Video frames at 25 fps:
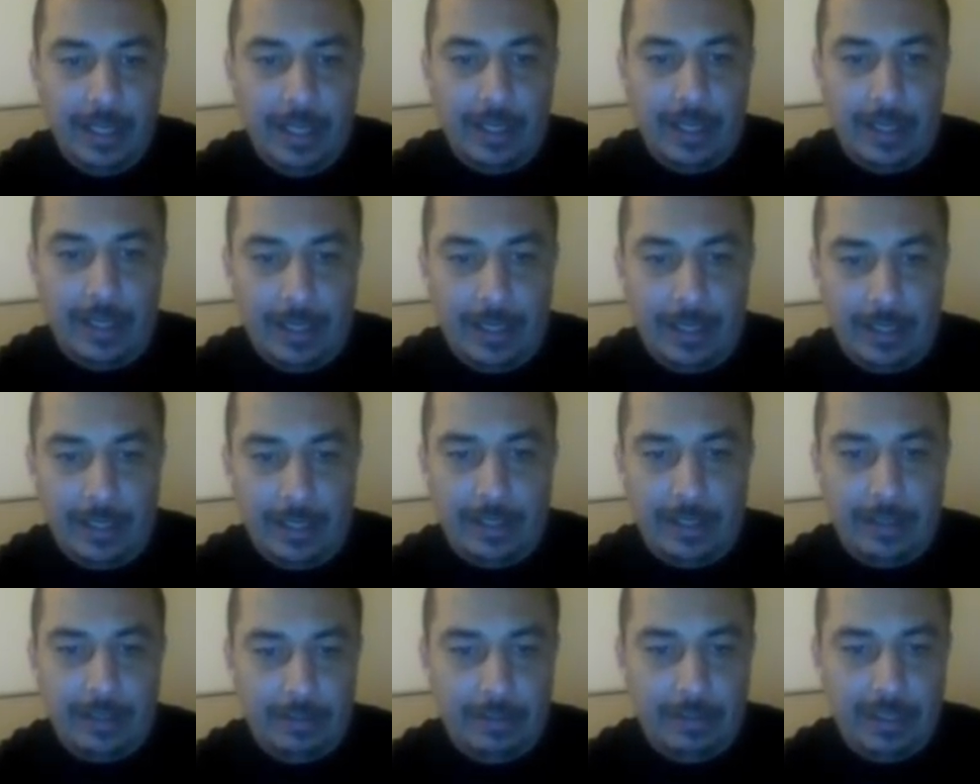
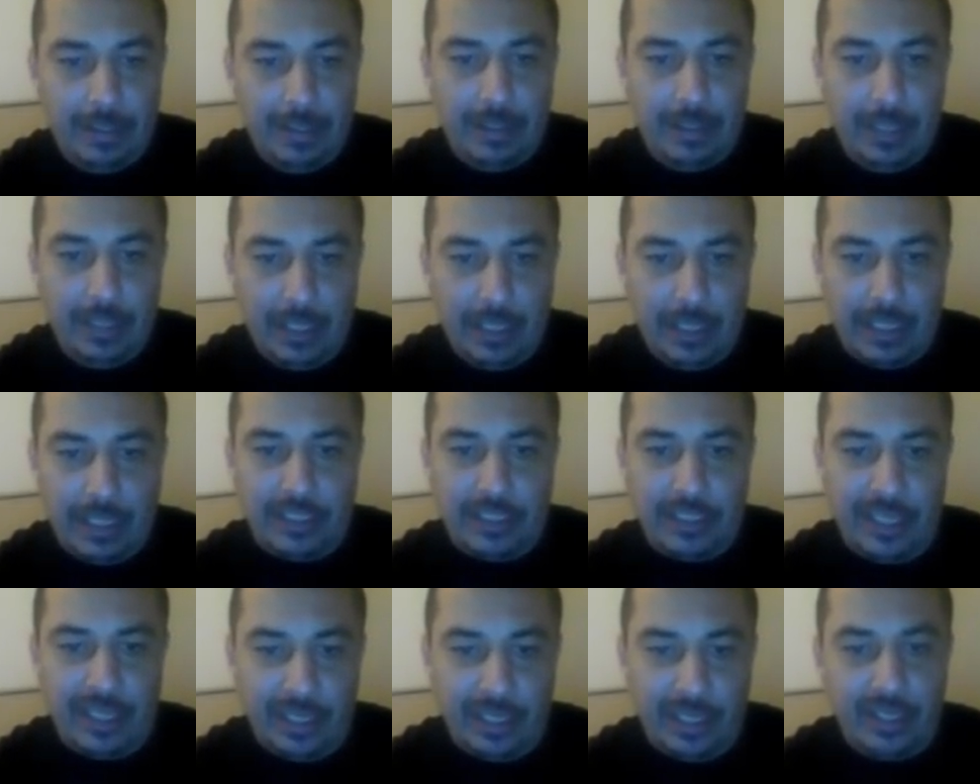And
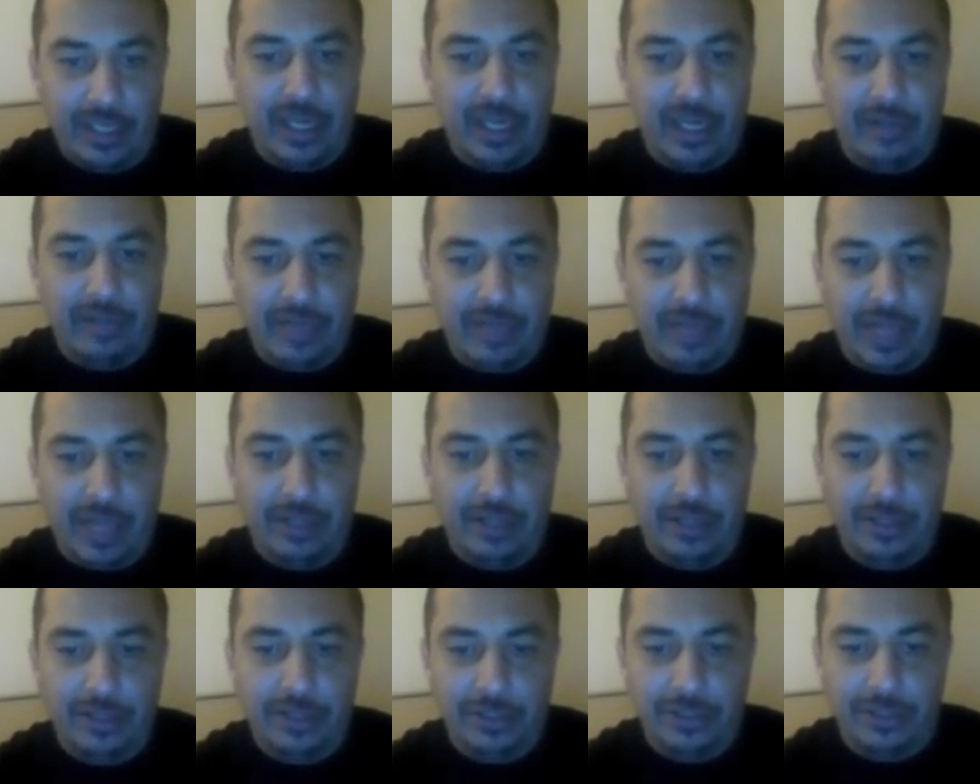that's it. Then after
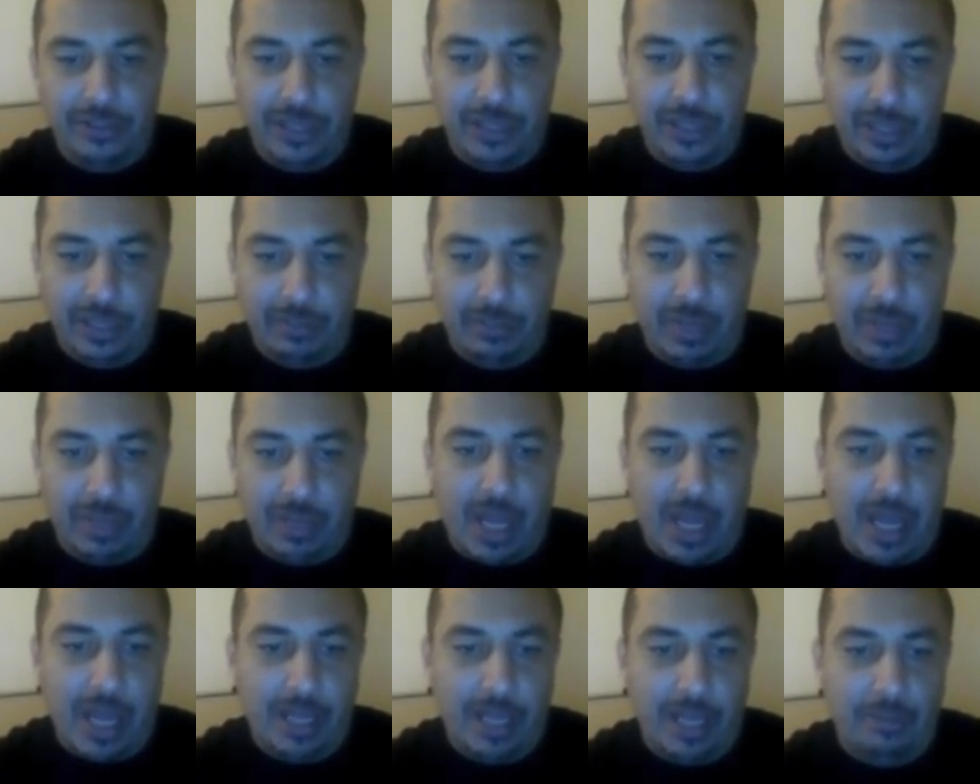that, you're just gonna hit
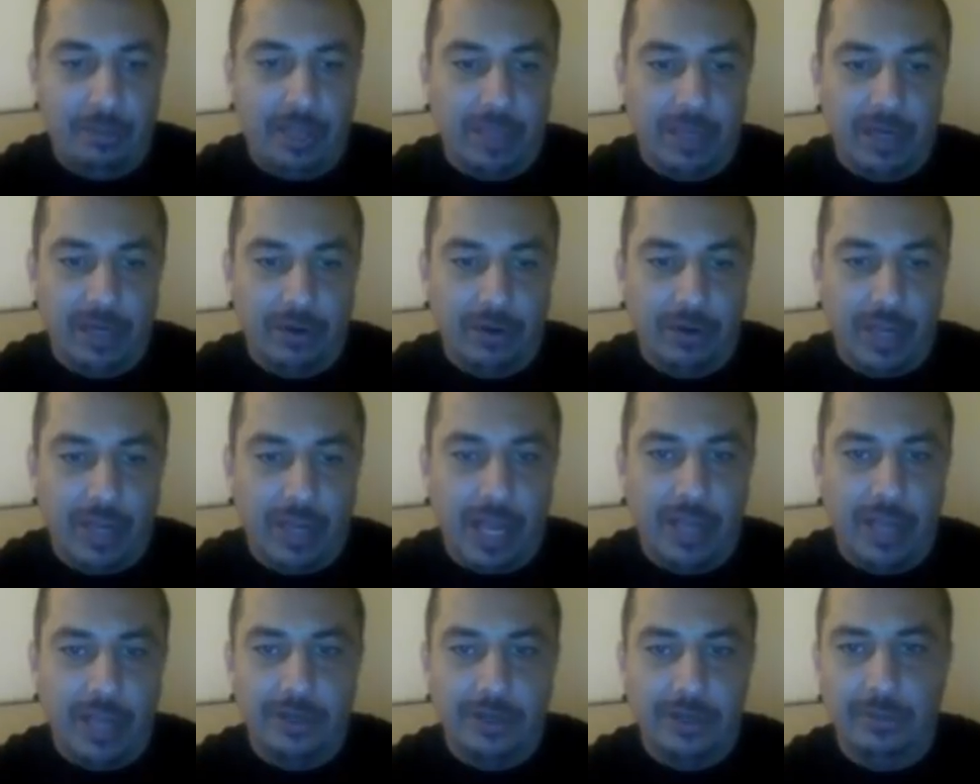apply and hit
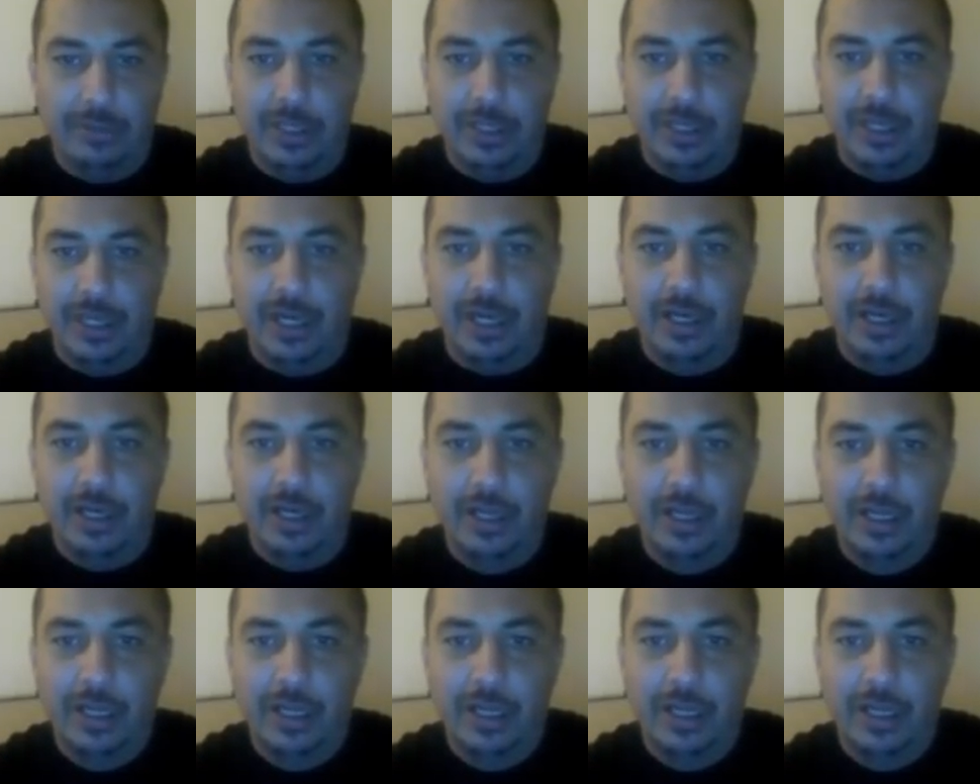OK, and you'll be done.